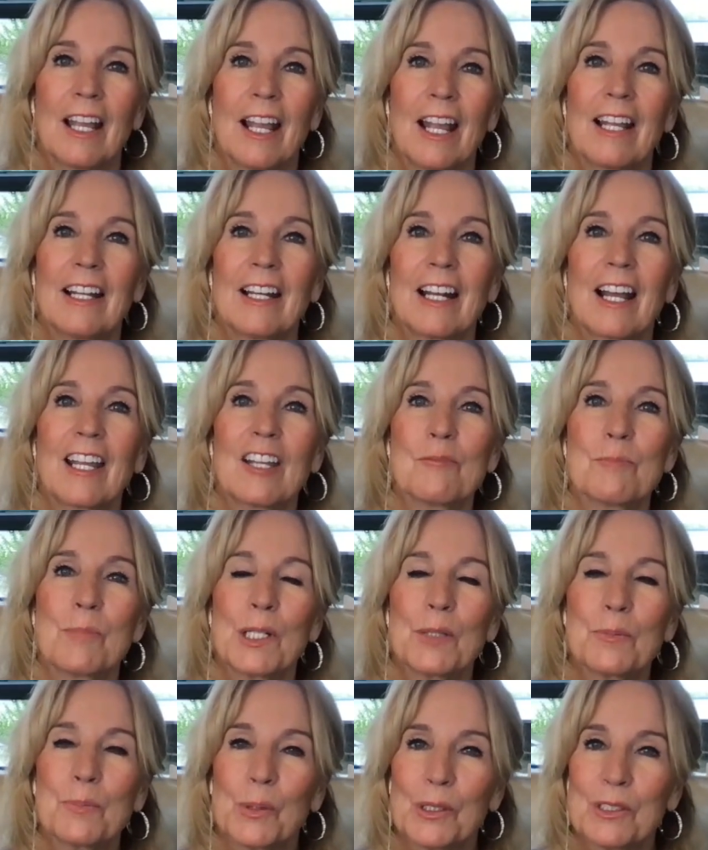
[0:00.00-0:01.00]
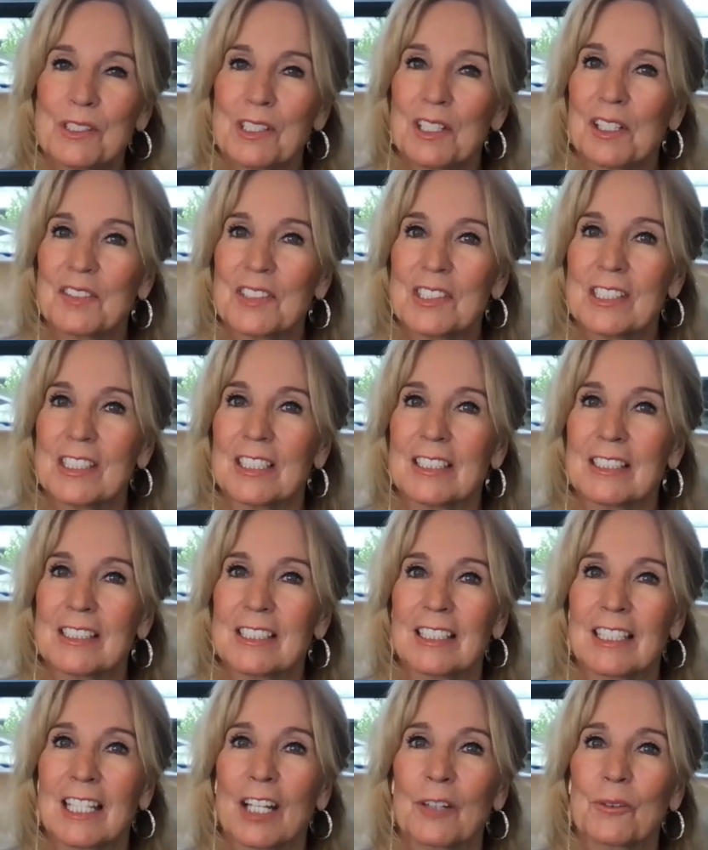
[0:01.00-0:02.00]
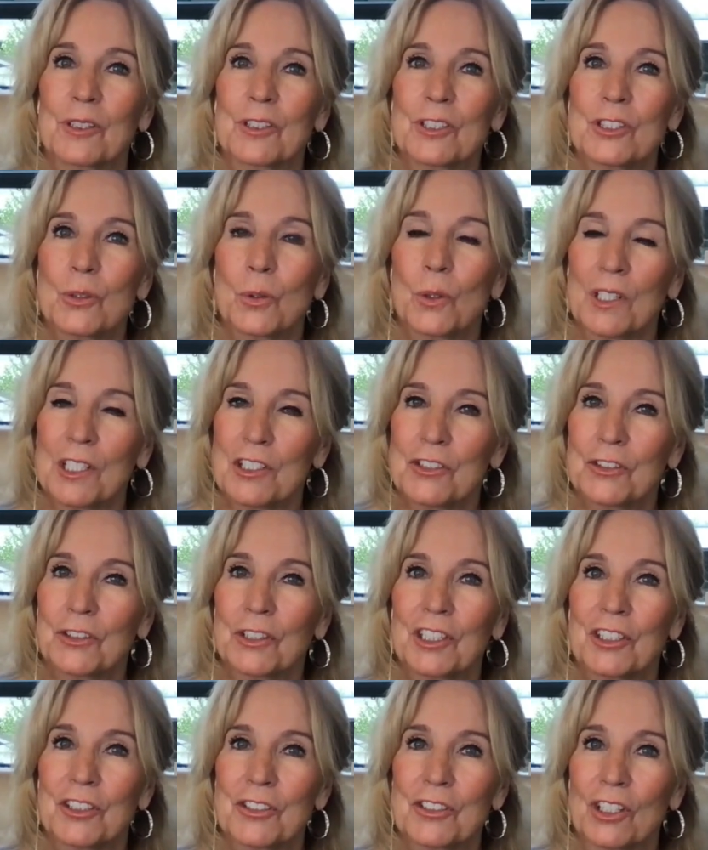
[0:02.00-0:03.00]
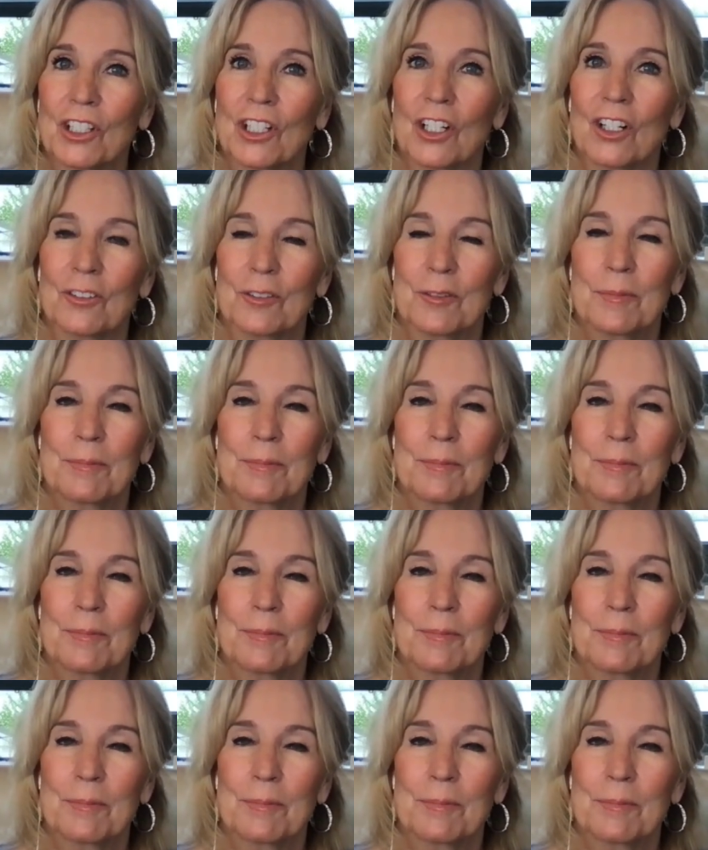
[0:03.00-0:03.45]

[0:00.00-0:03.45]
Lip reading: And I have been in prison ever since. And that was 23 years ago.